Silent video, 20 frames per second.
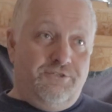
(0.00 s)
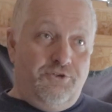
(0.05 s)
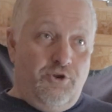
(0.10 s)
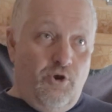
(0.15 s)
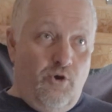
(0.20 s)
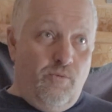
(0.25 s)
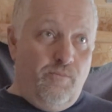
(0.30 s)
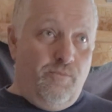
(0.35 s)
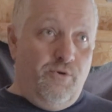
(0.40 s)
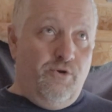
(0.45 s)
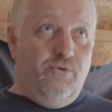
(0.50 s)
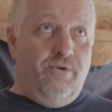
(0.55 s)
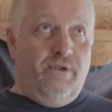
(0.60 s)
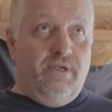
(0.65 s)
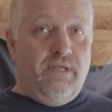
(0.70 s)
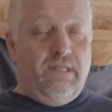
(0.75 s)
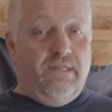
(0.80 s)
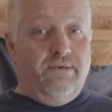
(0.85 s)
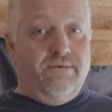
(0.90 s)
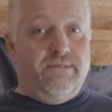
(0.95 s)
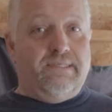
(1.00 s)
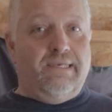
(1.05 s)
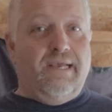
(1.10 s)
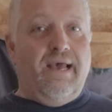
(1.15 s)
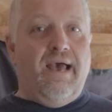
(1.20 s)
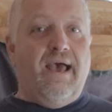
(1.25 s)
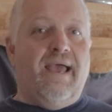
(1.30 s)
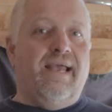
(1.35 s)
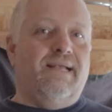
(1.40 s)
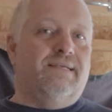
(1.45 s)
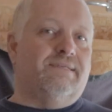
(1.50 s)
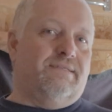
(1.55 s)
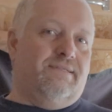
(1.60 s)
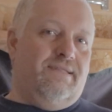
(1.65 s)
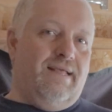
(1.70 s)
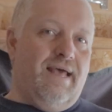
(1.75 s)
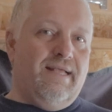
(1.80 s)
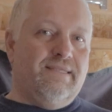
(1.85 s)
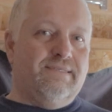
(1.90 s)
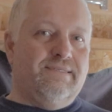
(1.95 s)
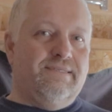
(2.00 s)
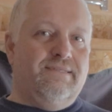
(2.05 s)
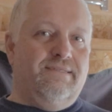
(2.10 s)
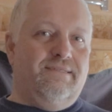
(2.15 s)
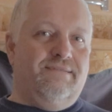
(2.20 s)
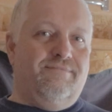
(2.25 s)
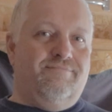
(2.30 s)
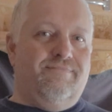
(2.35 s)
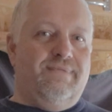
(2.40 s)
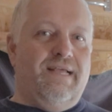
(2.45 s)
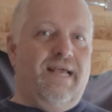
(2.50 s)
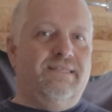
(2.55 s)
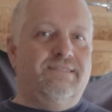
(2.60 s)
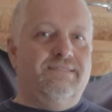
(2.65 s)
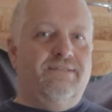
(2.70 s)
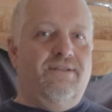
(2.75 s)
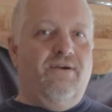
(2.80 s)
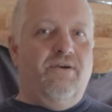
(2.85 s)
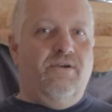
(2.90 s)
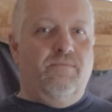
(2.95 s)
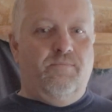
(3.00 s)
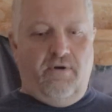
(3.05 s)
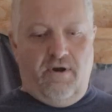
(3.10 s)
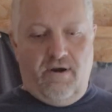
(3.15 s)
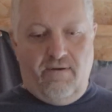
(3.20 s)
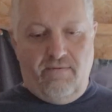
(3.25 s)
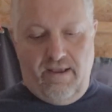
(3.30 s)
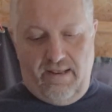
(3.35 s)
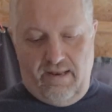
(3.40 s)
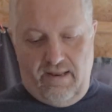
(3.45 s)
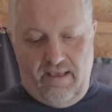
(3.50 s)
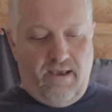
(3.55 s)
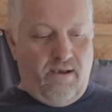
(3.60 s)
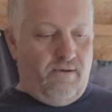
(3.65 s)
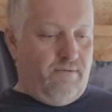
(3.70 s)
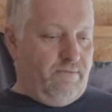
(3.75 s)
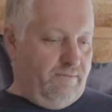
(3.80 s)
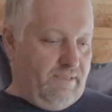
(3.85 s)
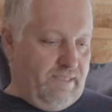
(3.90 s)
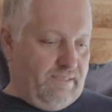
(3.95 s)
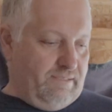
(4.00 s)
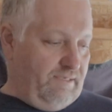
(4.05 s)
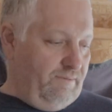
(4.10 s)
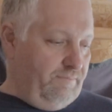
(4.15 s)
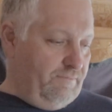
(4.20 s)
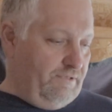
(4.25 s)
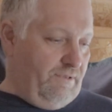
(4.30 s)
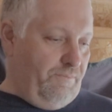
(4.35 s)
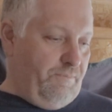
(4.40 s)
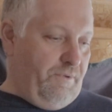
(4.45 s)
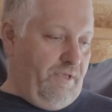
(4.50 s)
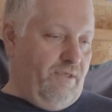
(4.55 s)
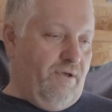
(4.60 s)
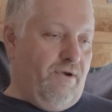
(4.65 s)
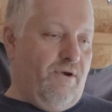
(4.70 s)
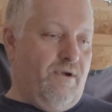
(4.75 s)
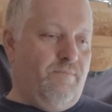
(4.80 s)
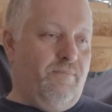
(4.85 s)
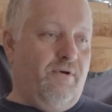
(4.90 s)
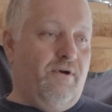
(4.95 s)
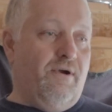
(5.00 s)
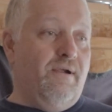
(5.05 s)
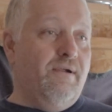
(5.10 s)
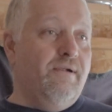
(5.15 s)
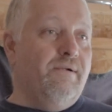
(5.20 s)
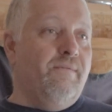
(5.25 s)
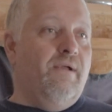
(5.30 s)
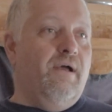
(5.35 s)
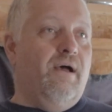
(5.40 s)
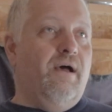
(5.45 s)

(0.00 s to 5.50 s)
no moon and clear skies. That's the hard part right now. That seems to be the hard part.